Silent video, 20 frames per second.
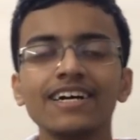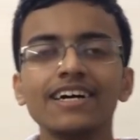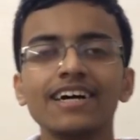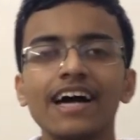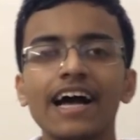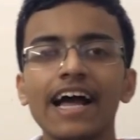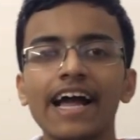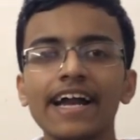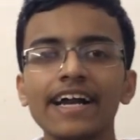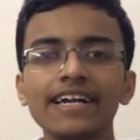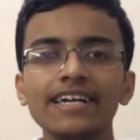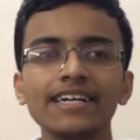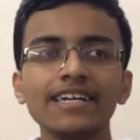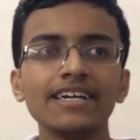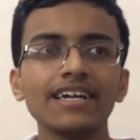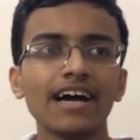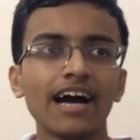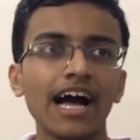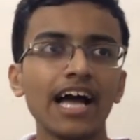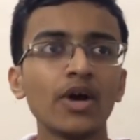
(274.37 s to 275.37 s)
And
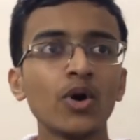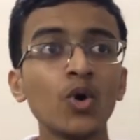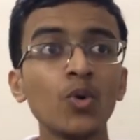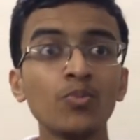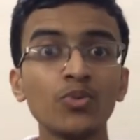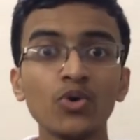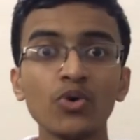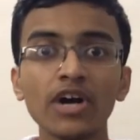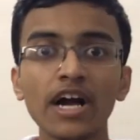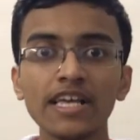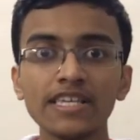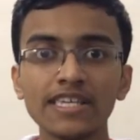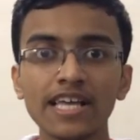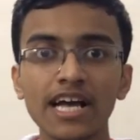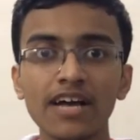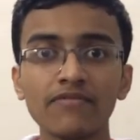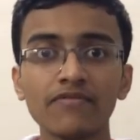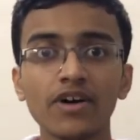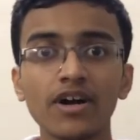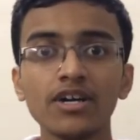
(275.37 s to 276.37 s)
I hope you guys
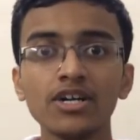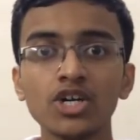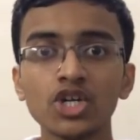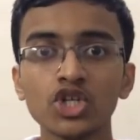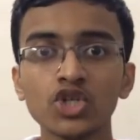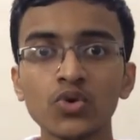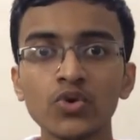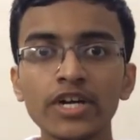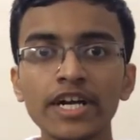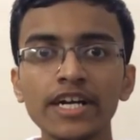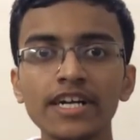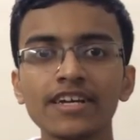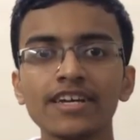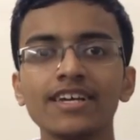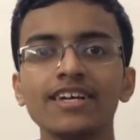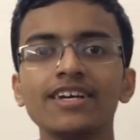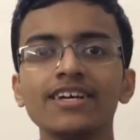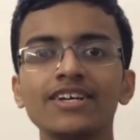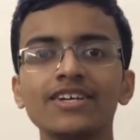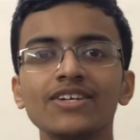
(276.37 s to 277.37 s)
have understood it.
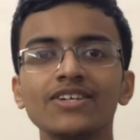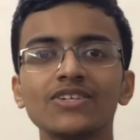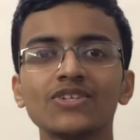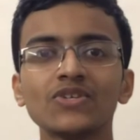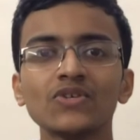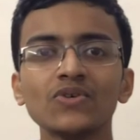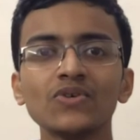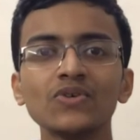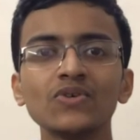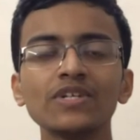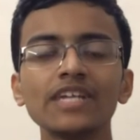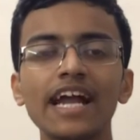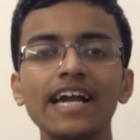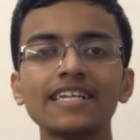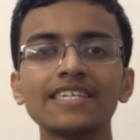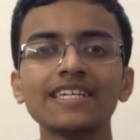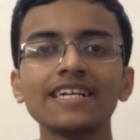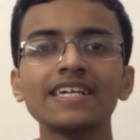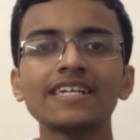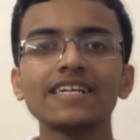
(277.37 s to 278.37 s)
So
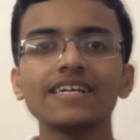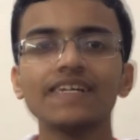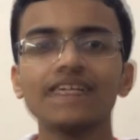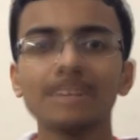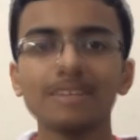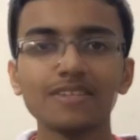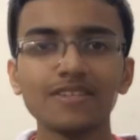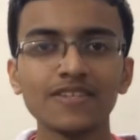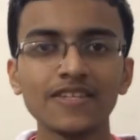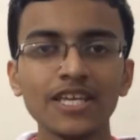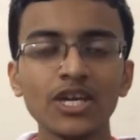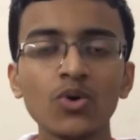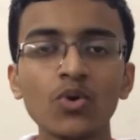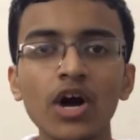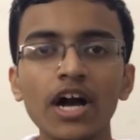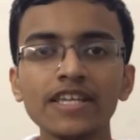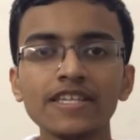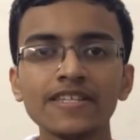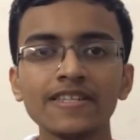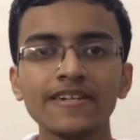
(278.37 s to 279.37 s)
that's it. See you
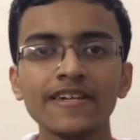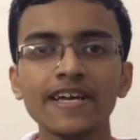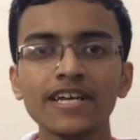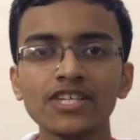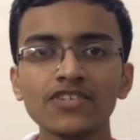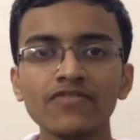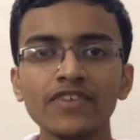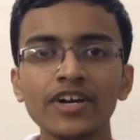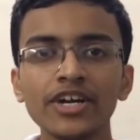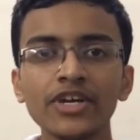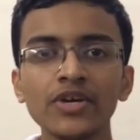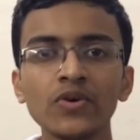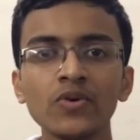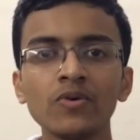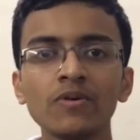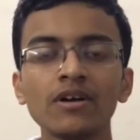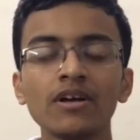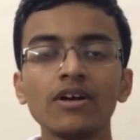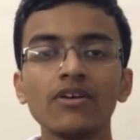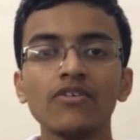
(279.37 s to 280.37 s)
guys in the next video.
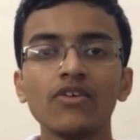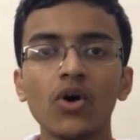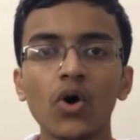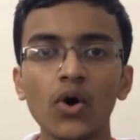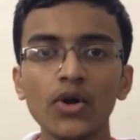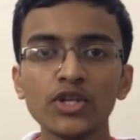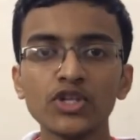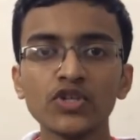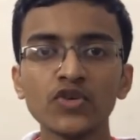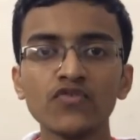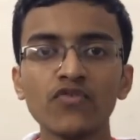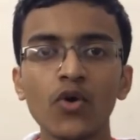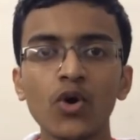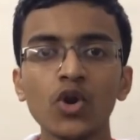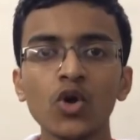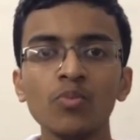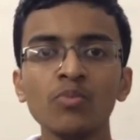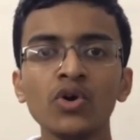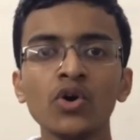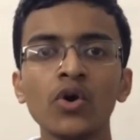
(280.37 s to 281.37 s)
Also follow
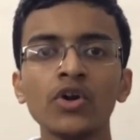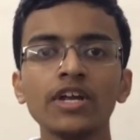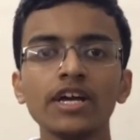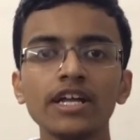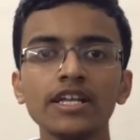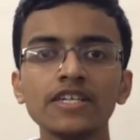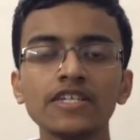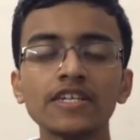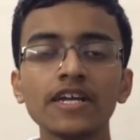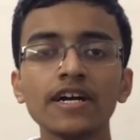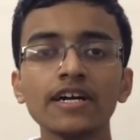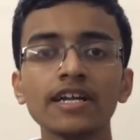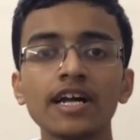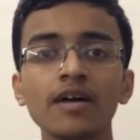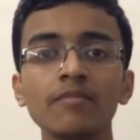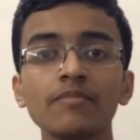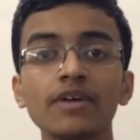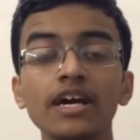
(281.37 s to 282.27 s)
me on Instagram.